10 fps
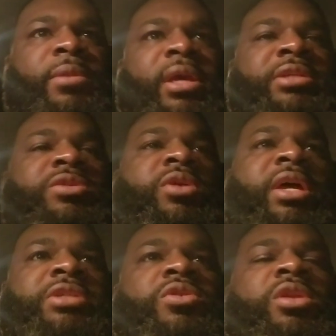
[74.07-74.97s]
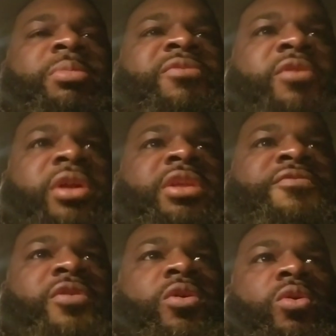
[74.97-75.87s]
It's going to be very
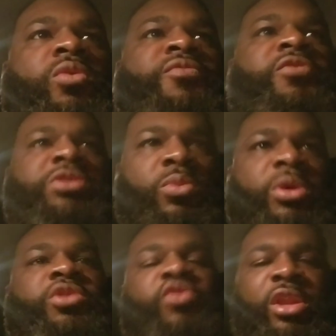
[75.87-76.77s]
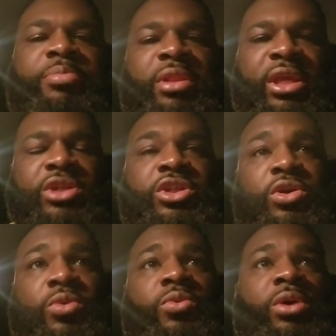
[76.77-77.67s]
difficult for someone to try to please
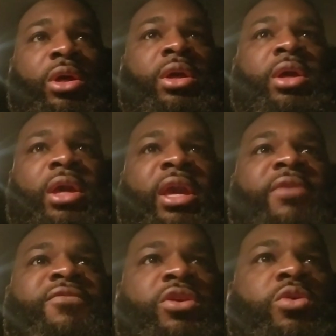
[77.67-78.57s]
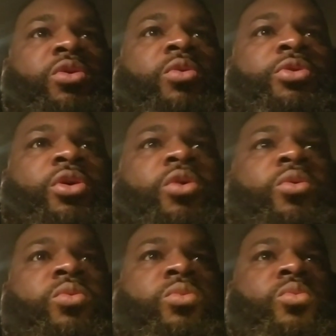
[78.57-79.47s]
you if you don't
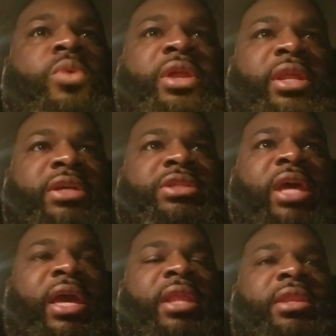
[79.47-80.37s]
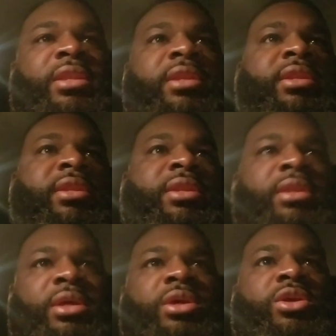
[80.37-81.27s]
know what it is that
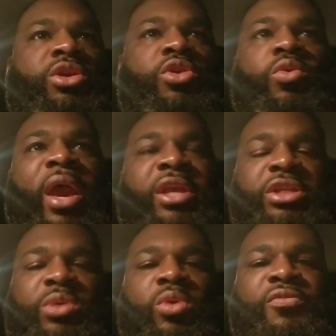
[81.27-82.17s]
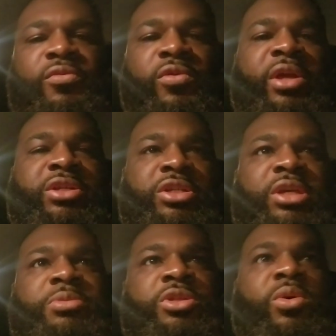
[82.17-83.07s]
you actually want from
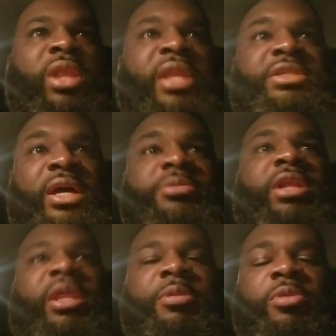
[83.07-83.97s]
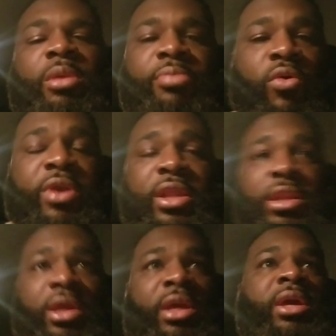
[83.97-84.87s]
relationships. A lot of times, a lot of people are broken.
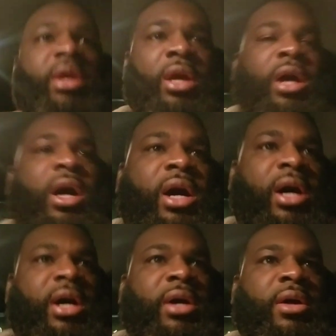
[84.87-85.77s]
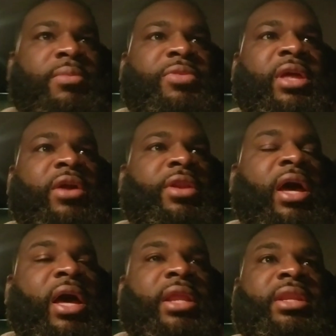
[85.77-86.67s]
They are
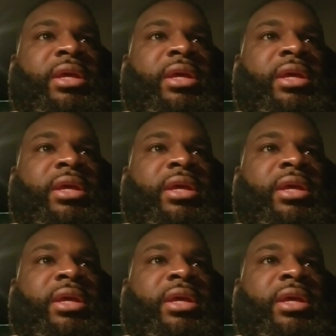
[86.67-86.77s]
not